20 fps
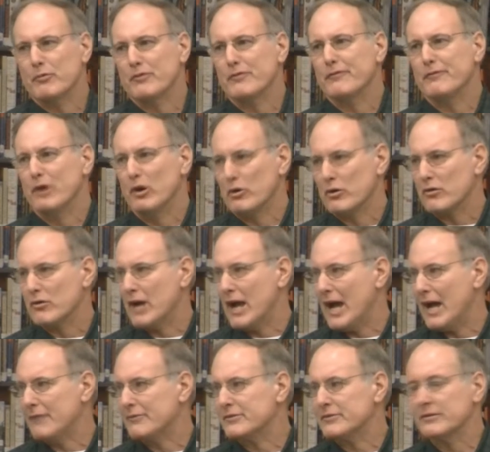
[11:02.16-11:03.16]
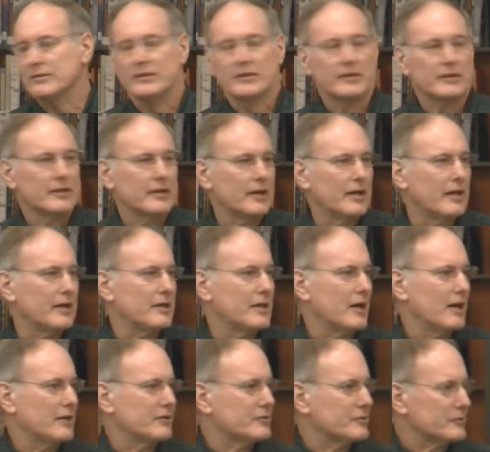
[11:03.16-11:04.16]
up with photographs
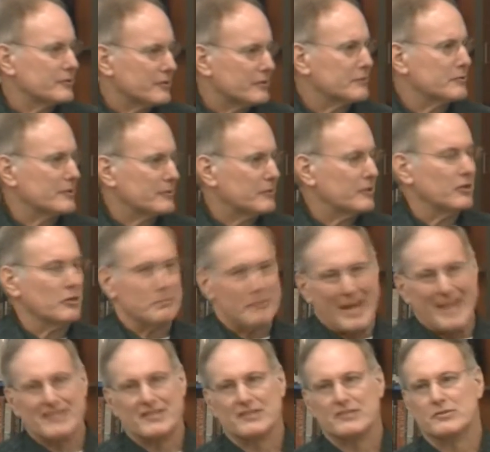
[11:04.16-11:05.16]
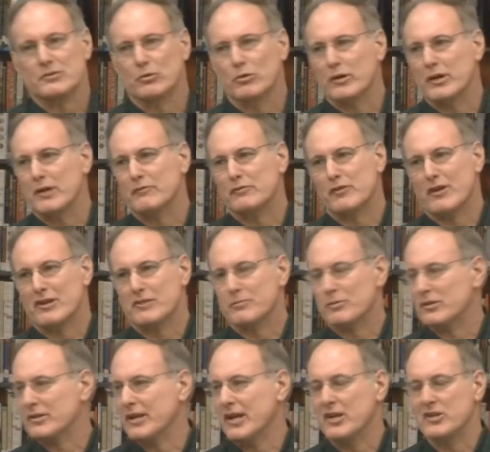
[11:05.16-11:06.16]
and uh, to, to you know, paint the story of
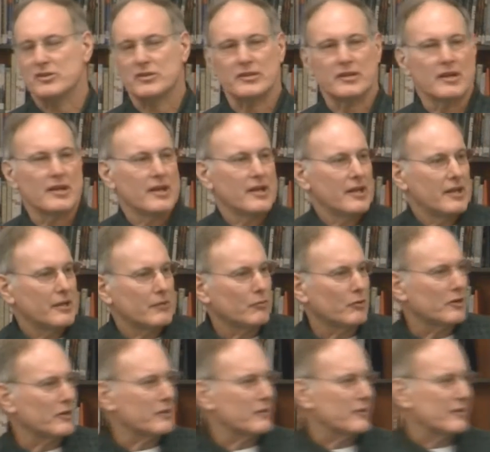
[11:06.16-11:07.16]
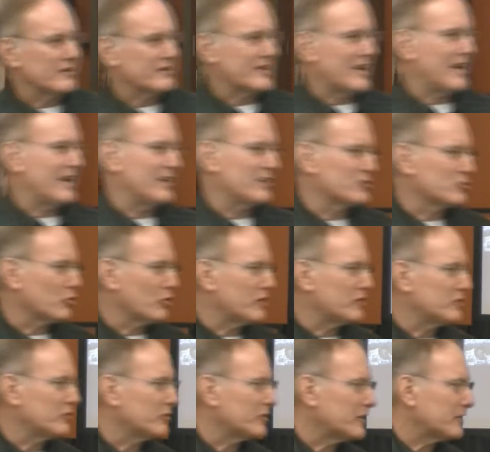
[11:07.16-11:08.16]
transportation. One of the things I
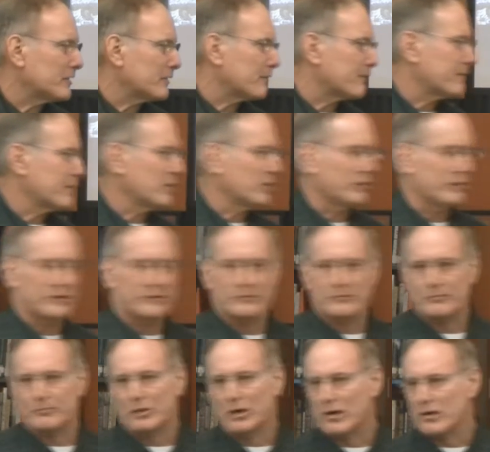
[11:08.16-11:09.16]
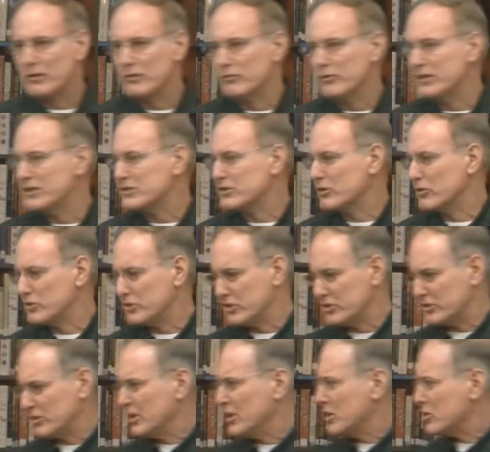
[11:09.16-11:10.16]
enjoy doing in the field and part of the research
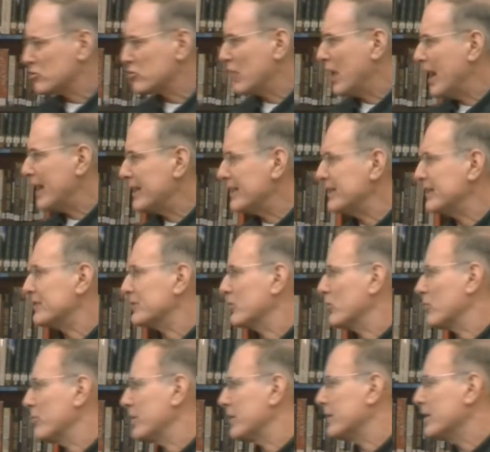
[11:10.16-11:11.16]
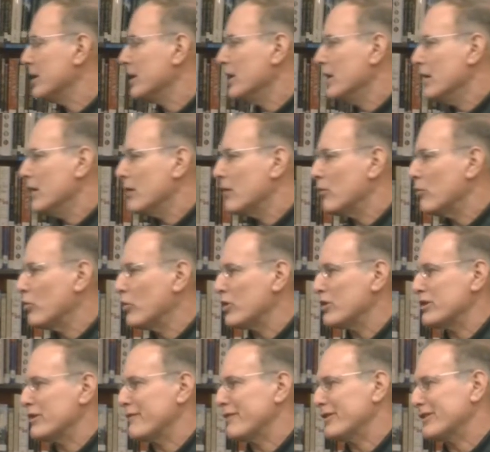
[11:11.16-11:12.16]
is try to determine
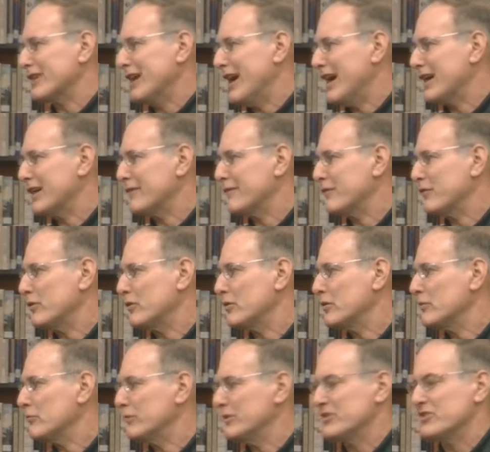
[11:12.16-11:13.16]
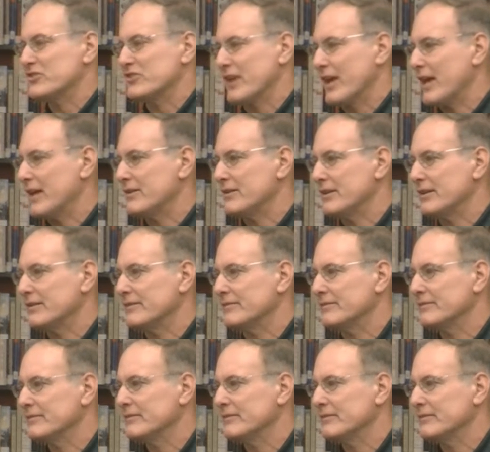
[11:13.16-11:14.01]
where the photographer was standing.